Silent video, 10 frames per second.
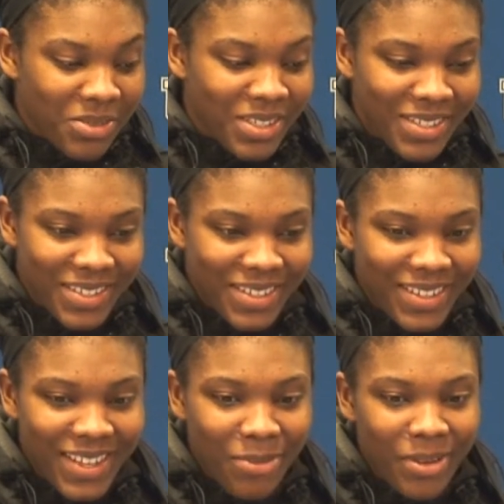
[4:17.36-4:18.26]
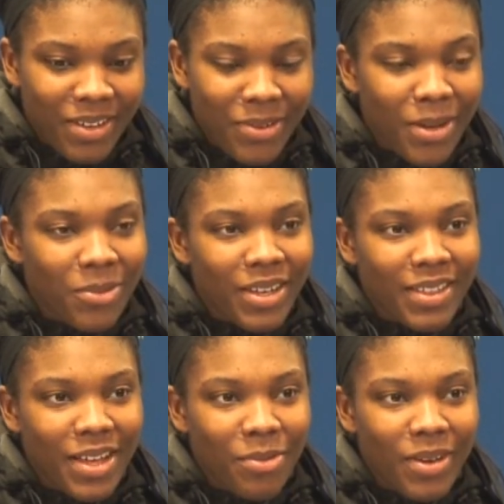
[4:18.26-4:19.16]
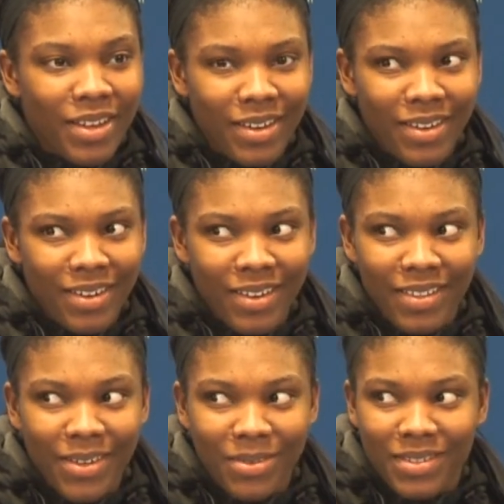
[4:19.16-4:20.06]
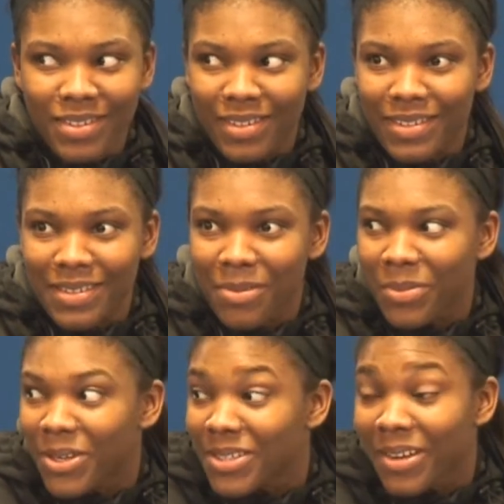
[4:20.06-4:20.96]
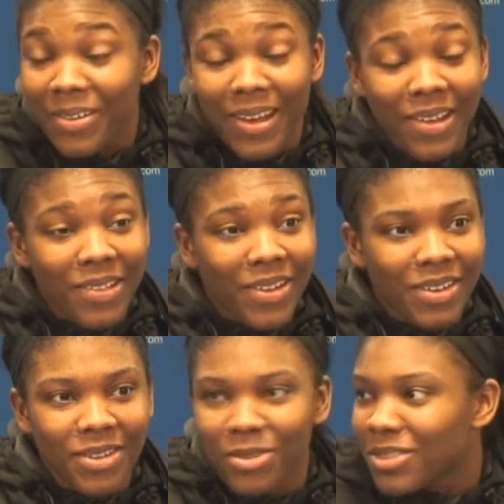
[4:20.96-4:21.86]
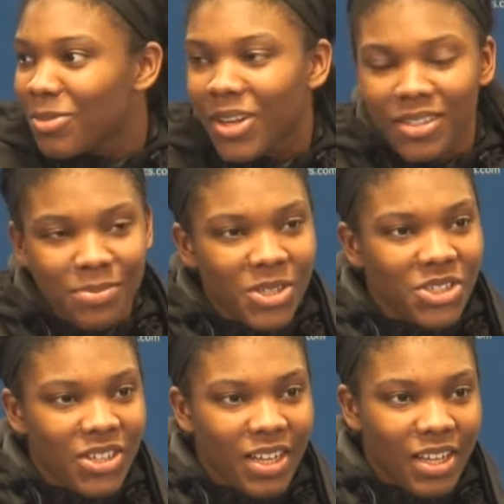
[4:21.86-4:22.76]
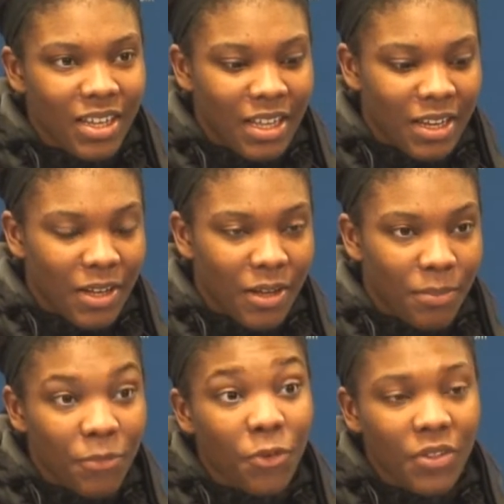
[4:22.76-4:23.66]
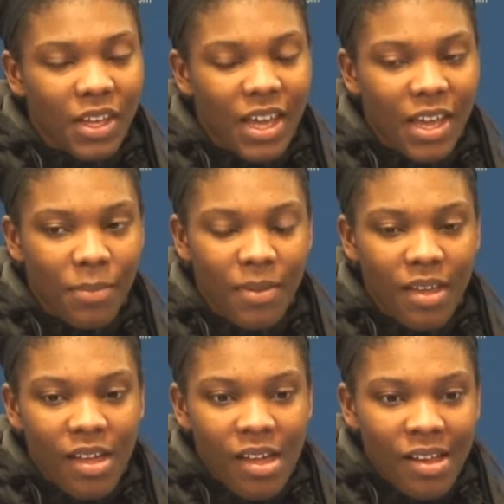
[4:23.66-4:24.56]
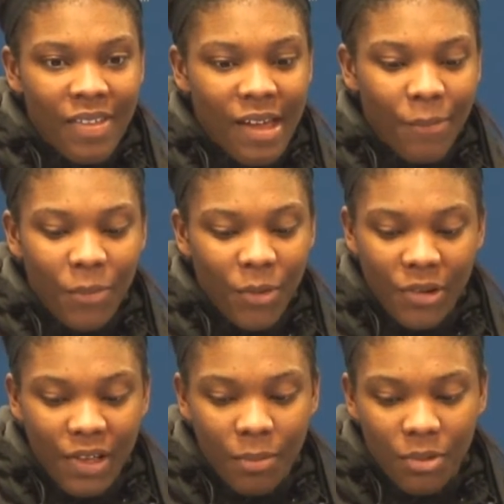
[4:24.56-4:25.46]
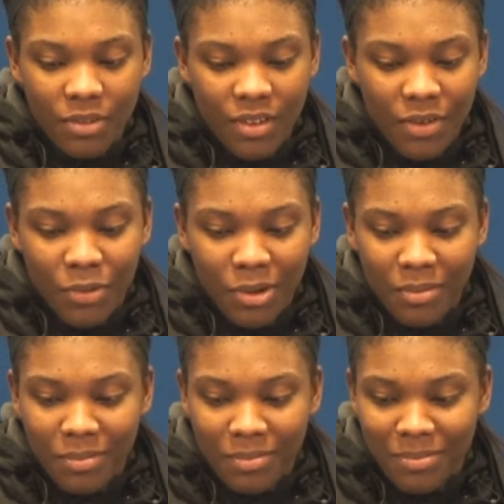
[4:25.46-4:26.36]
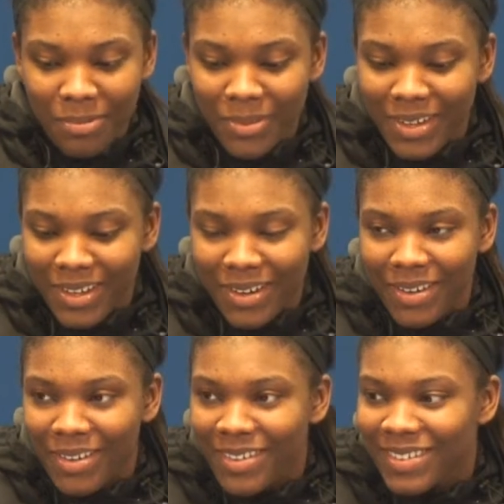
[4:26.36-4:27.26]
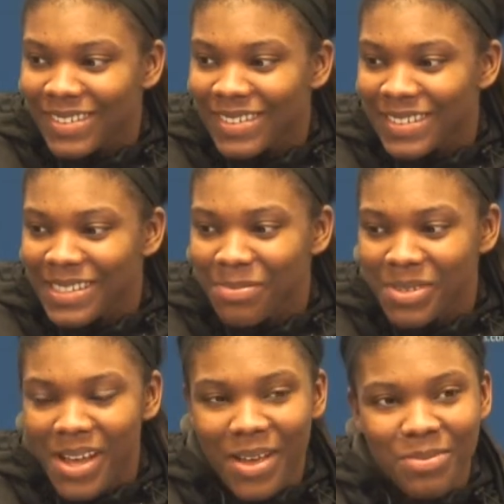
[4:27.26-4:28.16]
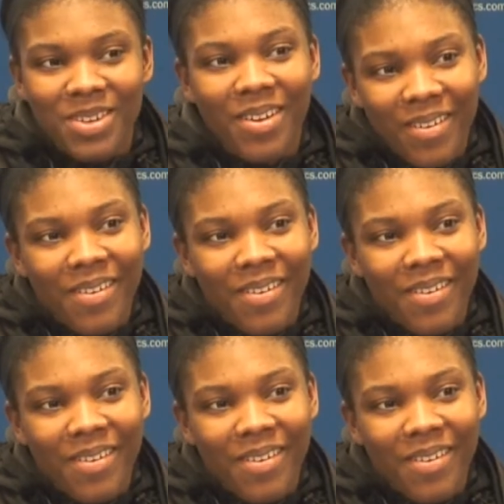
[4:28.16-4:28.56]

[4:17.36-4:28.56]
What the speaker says: it was just good that we were able to get that win. And I think it was some years, I don't know how long, Coach Wallace mentioned it before the game, that we weren't able to ever win here in some time. So.